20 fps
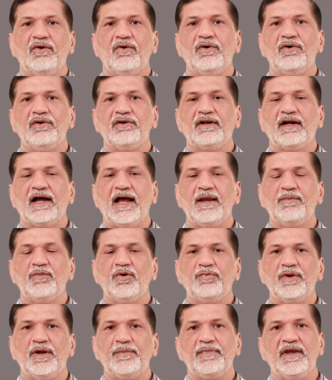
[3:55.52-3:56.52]
or
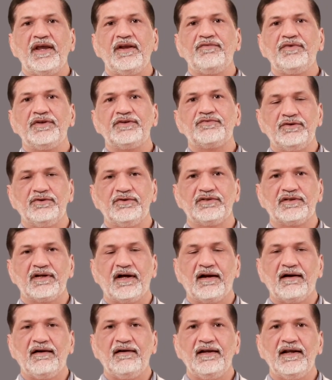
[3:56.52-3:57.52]
carbopapain, which used
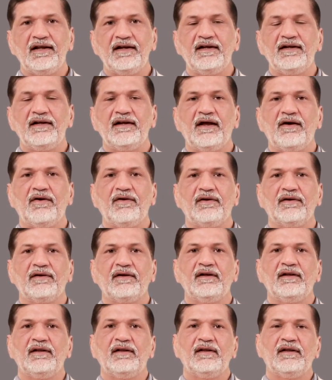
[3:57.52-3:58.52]
earlier in our
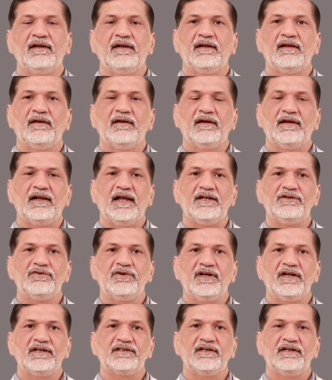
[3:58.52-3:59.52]

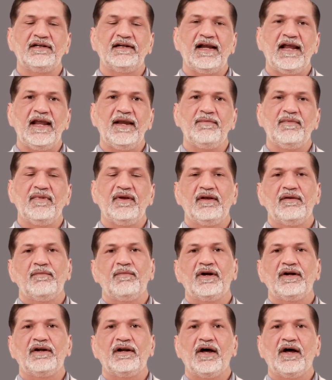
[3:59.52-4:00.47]
education time, but